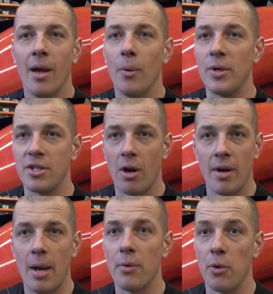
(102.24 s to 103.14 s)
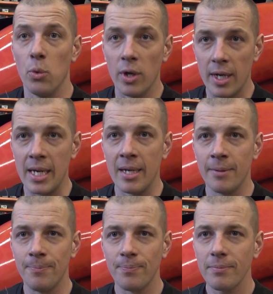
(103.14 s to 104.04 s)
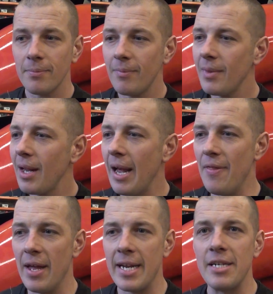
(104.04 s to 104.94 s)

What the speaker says: we started out with the wood again, and then